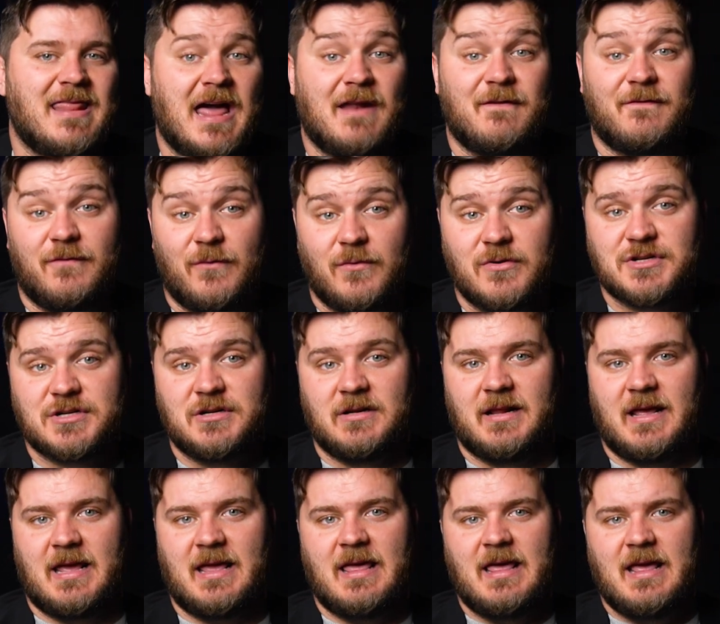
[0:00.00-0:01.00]
and
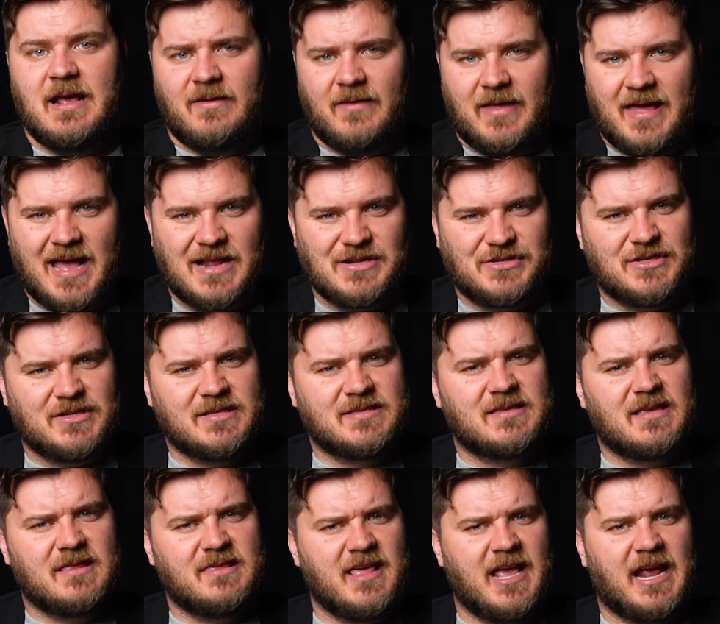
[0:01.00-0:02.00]
fortunately they had just
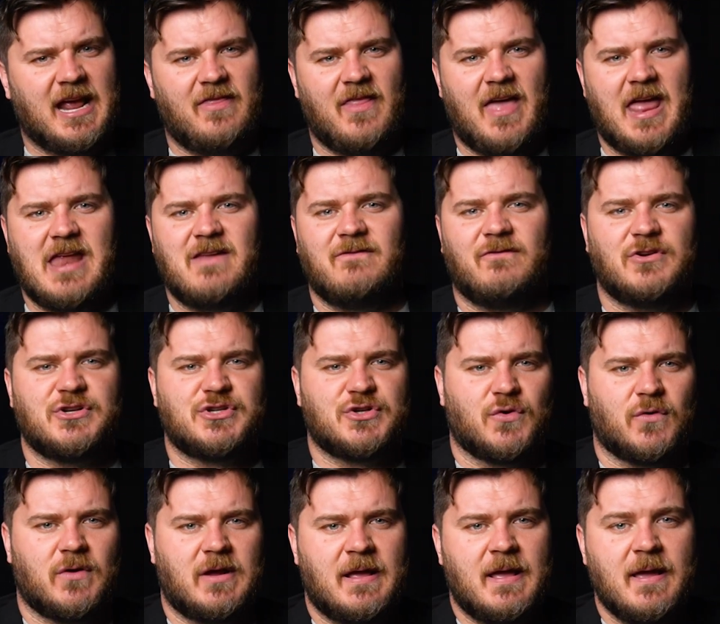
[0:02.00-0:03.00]
the thing in their
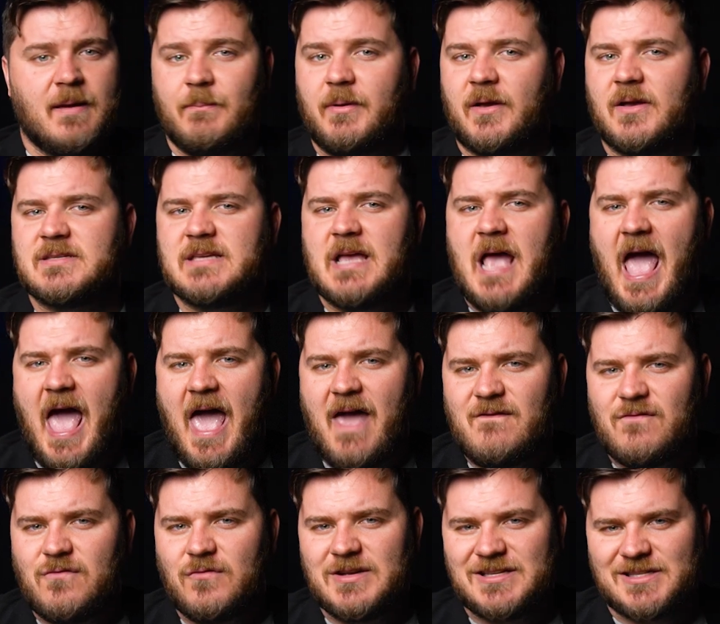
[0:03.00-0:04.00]
inventory, because every